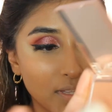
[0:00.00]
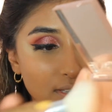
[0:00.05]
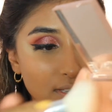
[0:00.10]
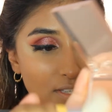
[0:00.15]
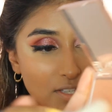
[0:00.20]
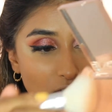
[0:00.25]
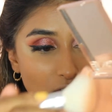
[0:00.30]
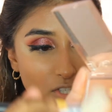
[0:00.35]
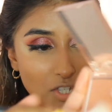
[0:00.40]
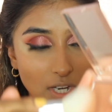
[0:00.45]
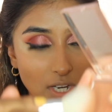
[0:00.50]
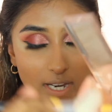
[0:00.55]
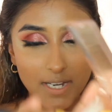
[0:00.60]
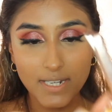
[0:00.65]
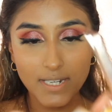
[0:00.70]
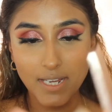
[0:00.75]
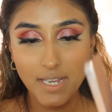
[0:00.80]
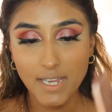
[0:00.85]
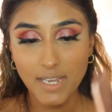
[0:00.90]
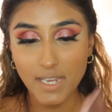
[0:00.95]
this shade
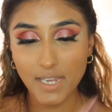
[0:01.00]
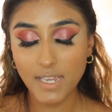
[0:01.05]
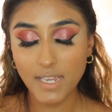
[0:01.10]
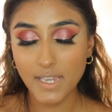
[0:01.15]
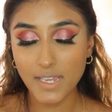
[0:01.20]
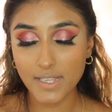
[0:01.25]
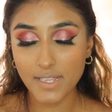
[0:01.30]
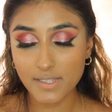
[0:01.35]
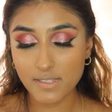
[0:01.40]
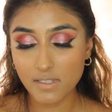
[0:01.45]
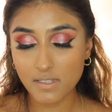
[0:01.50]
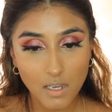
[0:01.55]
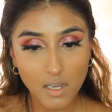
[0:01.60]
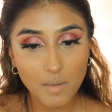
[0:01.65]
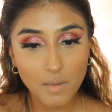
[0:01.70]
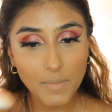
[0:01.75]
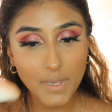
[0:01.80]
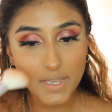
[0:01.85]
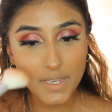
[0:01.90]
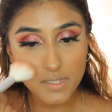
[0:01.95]
here. It's
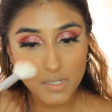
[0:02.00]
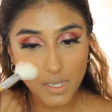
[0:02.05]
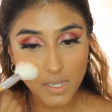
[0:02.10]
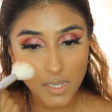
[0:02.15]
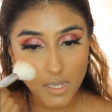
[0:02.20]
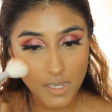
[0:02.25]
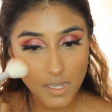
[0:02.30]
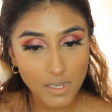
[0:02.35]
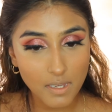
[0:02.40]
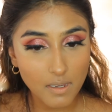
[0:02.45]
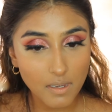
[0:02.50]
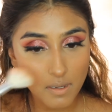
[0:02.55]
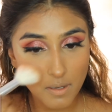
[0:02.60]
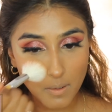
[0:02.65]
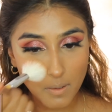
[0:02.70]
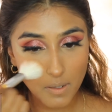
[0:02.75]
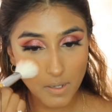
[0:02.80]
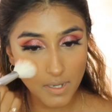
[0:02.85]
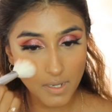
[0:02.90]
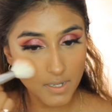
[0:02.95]
amazing
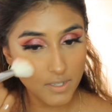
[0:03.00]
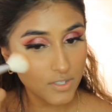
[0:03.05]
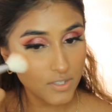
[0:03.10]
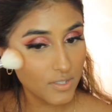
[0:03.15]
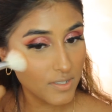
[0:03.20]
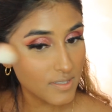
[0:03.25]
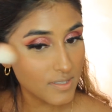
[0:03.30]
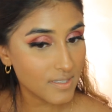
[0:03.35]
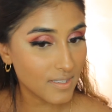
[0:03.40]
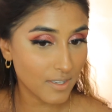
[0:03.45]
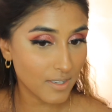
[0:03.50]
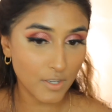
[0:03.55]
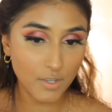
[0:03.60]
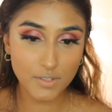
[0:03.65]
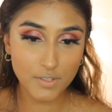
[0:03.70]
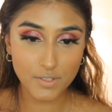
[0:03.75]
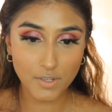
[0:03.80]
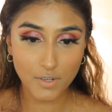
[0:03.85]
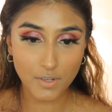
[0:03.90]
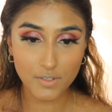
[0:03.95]
and it just
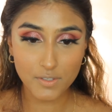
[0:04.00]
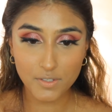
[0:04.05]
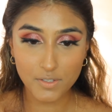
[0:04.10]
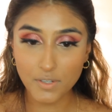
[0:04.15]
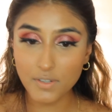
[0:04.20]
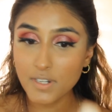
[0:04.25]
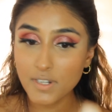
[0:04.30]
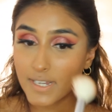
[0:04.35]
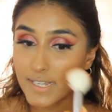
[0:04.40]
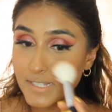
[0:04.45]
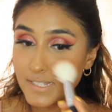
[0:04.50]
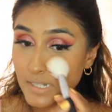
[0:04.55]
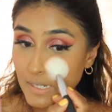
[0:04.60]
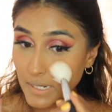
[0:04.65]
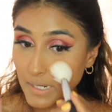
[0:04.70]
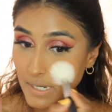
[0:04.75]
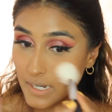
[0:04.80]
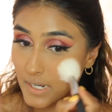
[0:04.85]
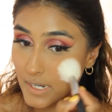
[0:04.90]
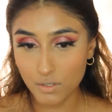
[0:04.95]
goes on so
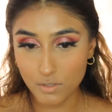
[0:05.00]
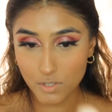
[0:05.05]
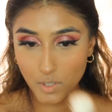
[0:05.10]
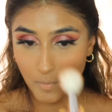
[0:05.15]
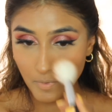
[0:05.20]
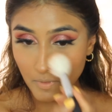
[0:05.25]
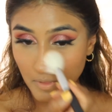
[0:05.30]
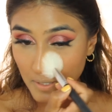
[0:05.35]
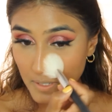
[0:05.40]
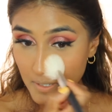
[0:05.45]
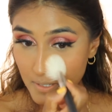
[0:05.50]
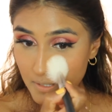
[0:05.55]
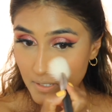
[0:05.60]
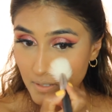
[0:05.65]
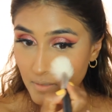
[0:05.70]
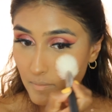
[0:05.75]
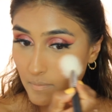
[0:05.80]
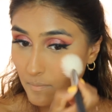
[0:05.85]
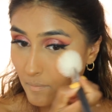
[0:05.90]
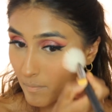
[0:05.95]
nicely on top of this.
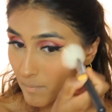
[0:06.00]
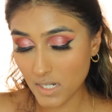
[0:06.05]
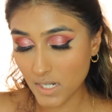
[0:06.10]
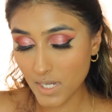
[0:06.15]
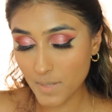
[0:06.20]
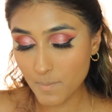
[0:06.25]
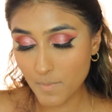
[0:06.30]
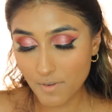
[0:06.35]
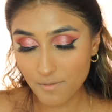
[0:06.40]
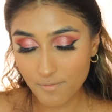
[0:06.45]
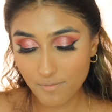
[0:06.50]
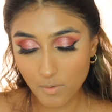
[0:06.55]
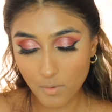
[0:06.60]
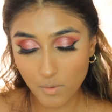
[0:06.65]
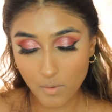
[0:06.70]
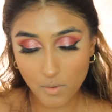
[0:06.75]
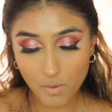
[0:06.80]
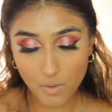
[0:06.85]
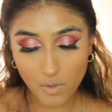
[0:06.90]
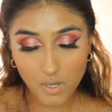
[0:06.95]
Time
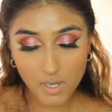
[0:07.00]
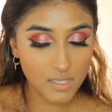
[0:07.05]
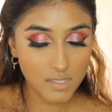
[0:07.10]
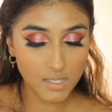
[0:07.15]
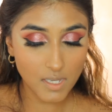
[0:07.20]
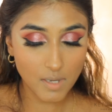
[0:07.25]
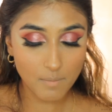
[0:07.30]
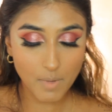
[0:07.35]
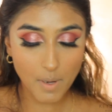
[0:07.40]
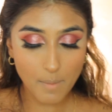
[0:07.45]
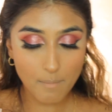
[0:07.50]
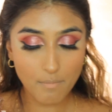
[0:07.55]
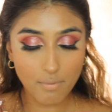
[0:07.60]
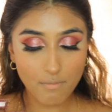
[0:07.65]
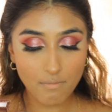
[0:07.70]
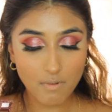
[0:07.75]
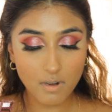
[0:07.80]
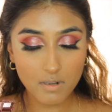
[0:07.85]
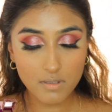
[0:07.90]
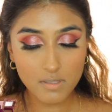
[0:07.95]
for some
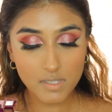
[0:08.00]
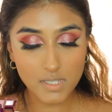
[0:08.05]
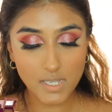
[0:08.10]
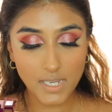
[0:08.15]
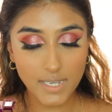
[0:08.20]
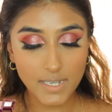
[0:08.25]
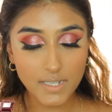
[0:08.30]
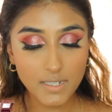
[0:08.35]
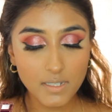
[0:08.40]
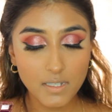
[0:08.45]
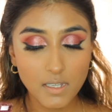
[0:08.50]
bronzer.